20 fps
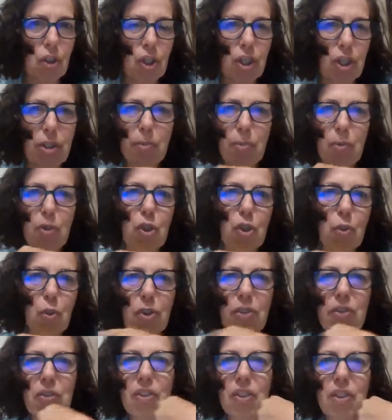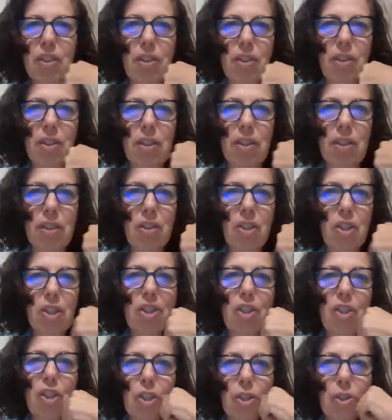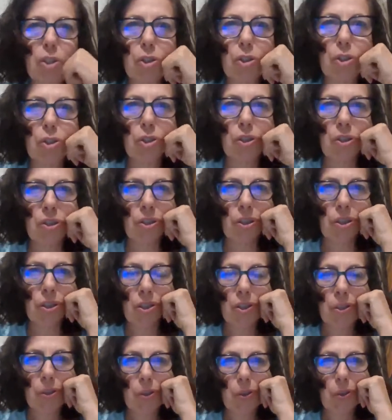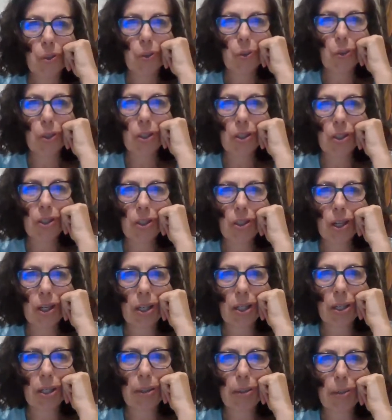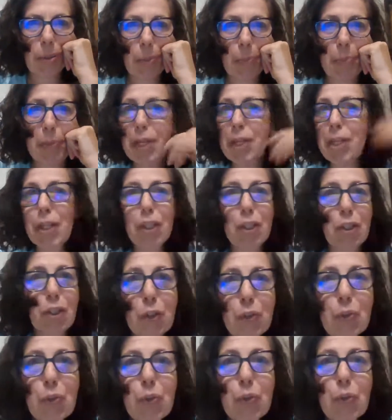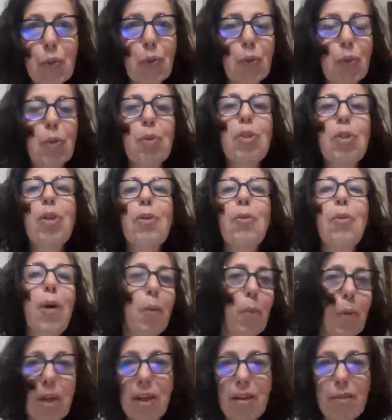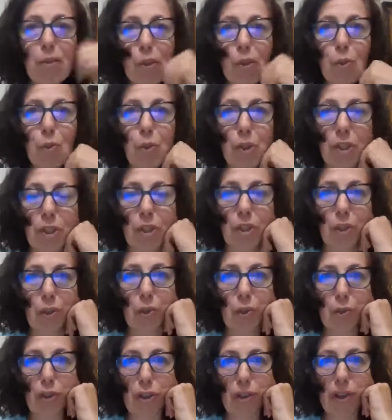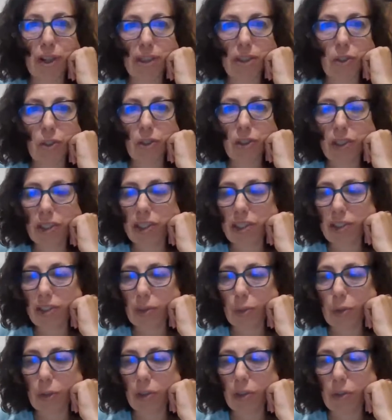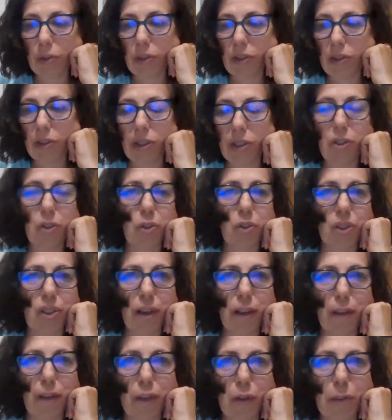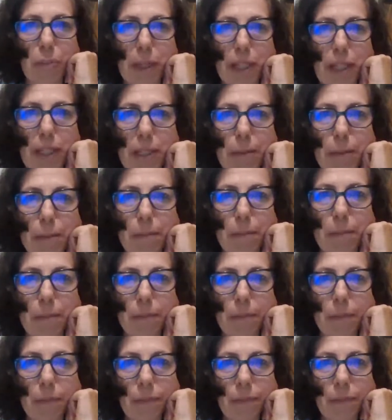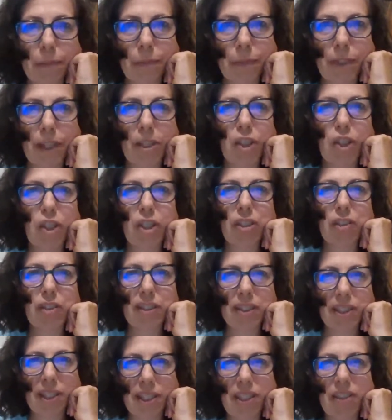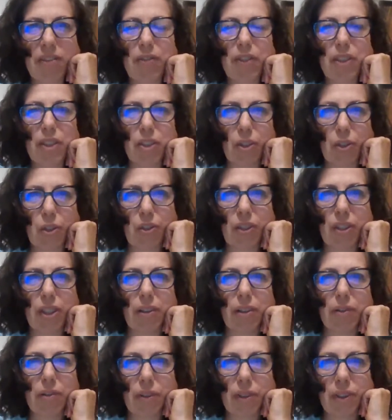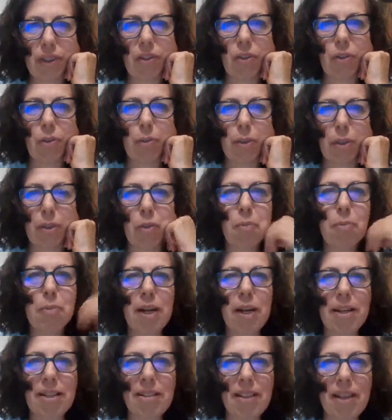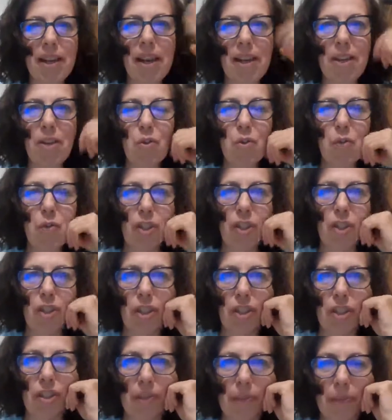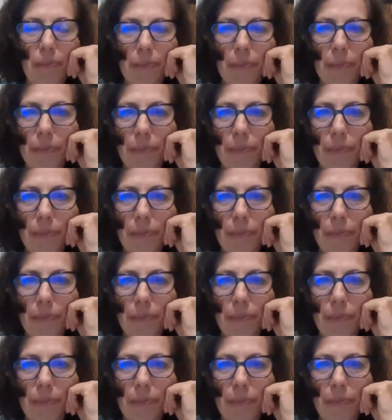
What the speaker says: gym shorts and a t-shirt or a bathing suit or, whatever you want to do for your exercise? I want you to see yourself for a minute. And just see and feel yourself in your mind's eye, in your vision.